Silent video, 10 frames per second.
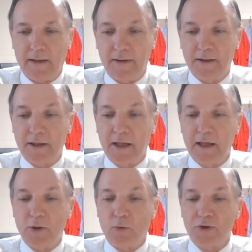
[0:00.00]
And then the
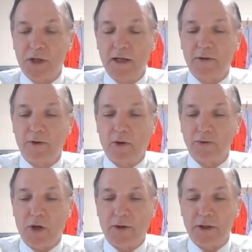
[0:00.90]
king will say to
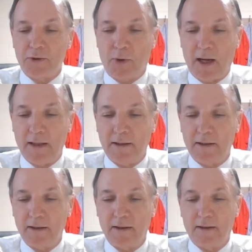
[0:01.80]
those on his right,
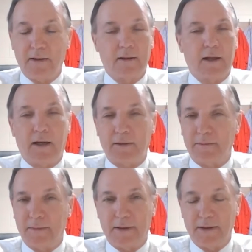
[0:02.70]

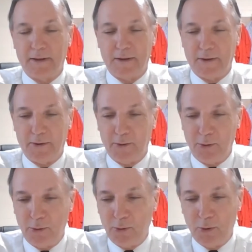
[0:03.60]
'Come,
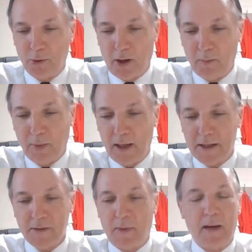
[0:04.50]
you who are
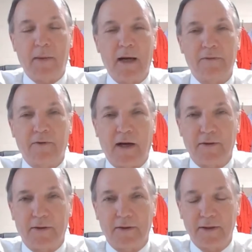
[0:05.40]
blessed by my
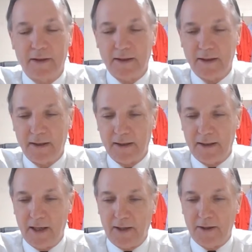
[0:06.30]
Father,
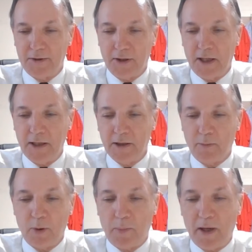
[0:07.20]
inherit the
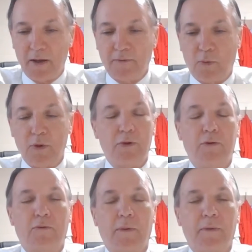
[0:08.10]
kingdom prepared for
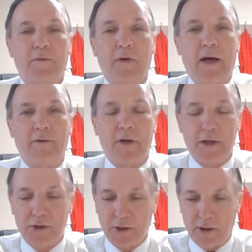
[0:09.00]
you from the
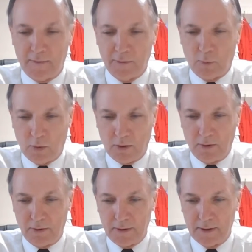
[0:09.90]
foundation of the world.